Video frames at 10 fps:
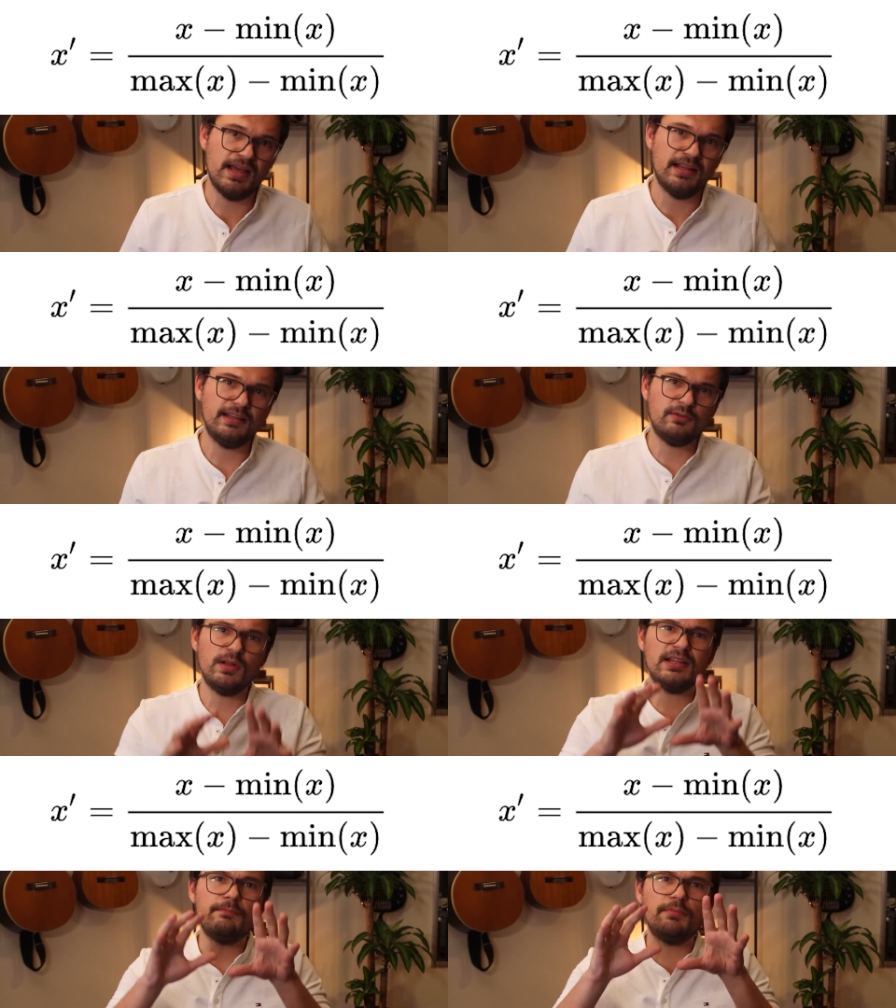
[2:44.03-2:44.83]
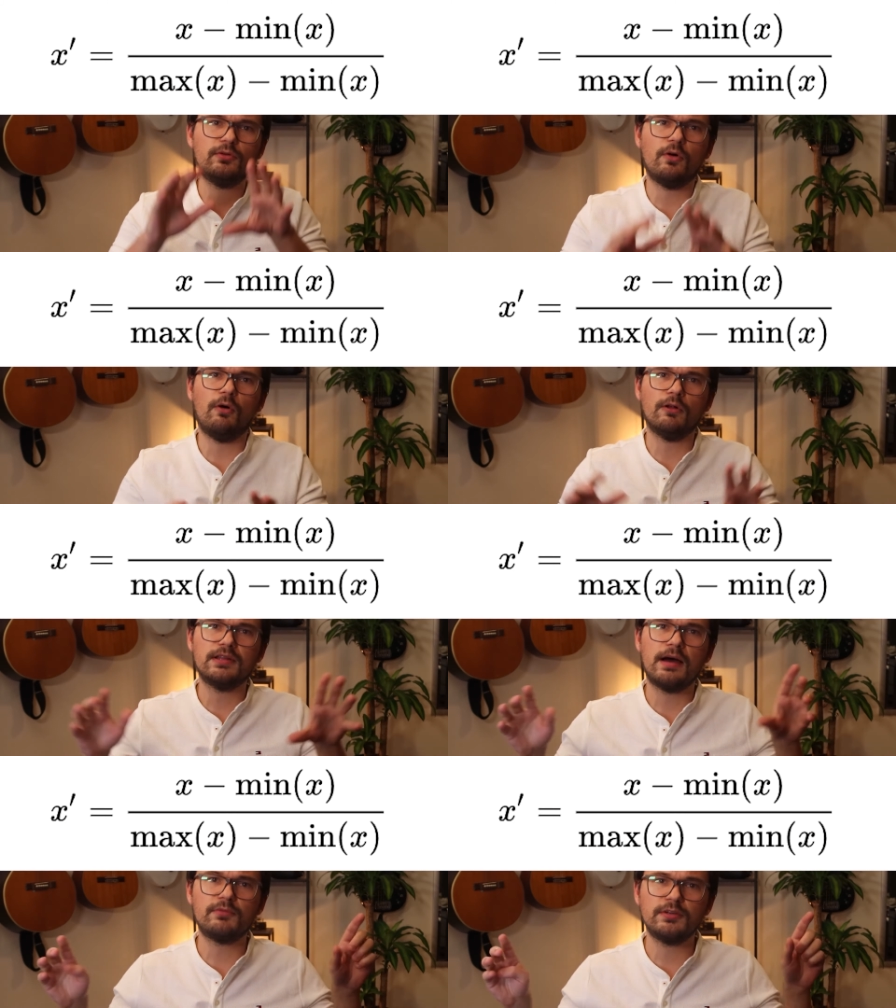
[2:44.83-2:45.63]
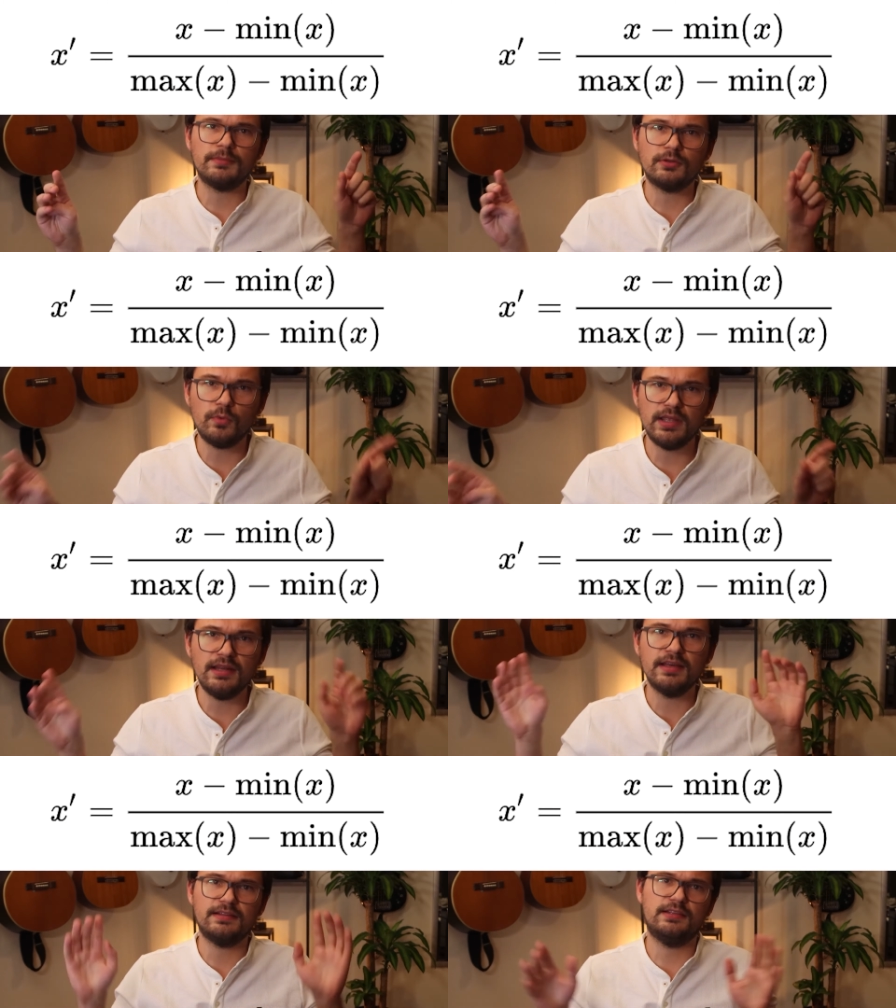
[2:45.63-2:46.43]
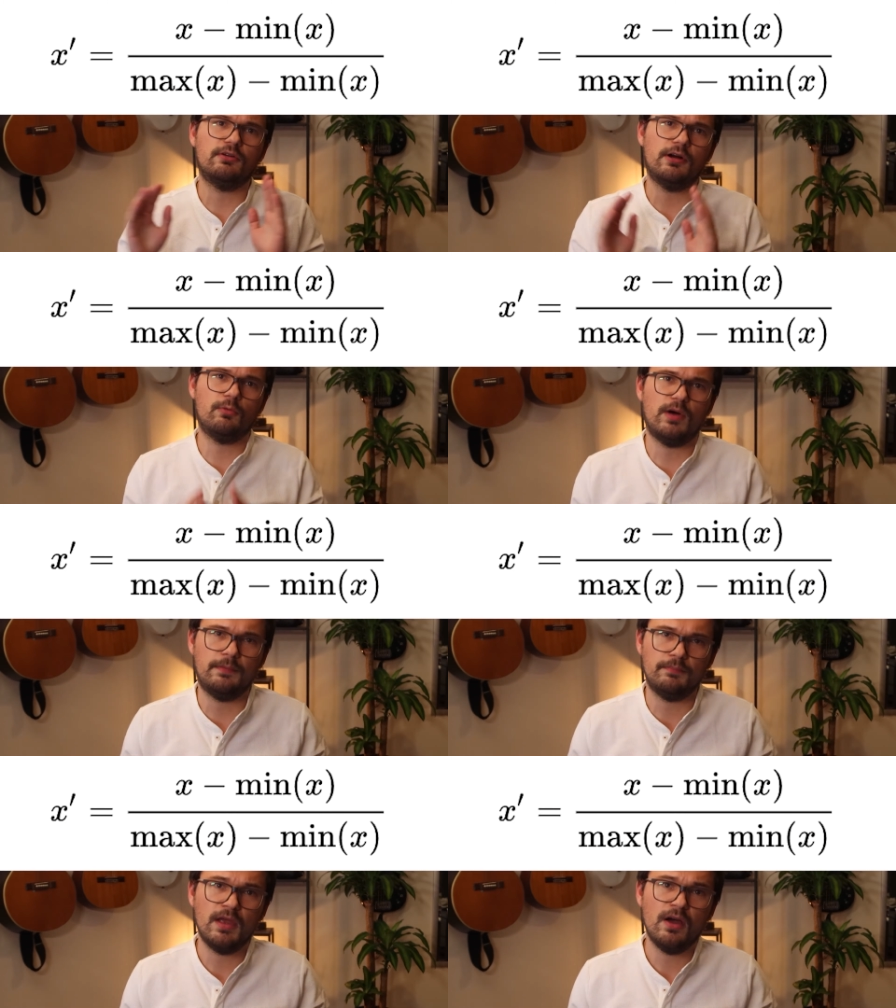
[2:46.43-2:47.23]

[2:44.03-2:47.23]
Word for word: This will then put all numbers between 0 and 1.